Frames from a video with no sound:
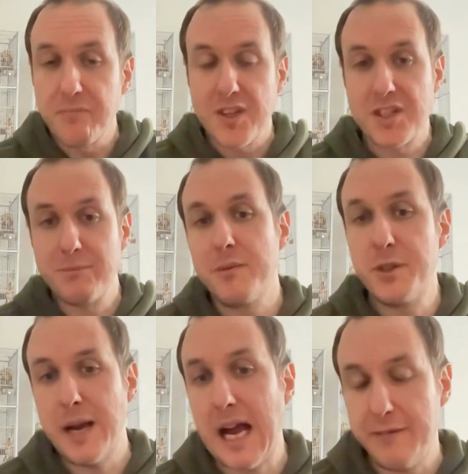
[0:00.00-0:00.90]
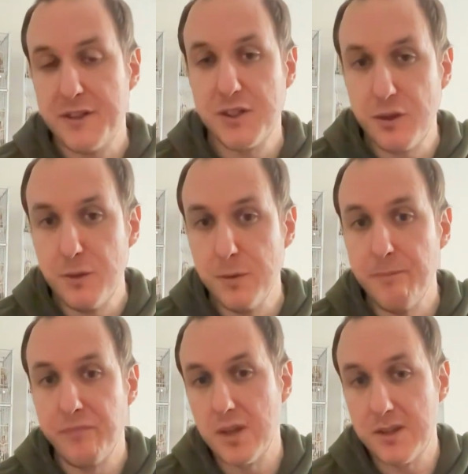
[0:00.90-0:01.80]
Sometimes you have to
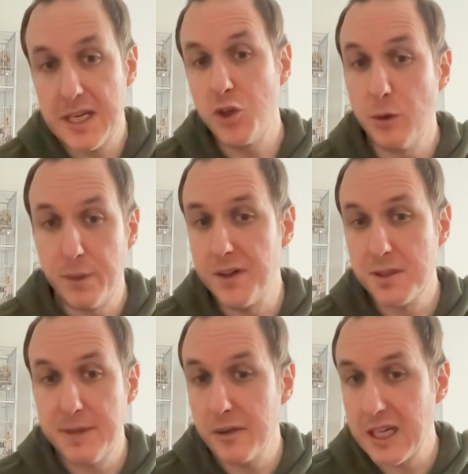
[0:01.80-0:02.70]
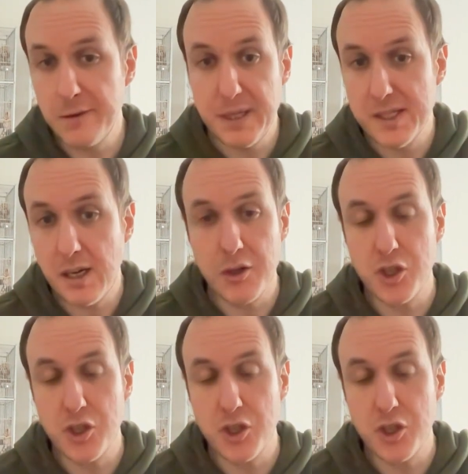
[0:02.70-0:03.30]
teach your birds to be okay with being touched.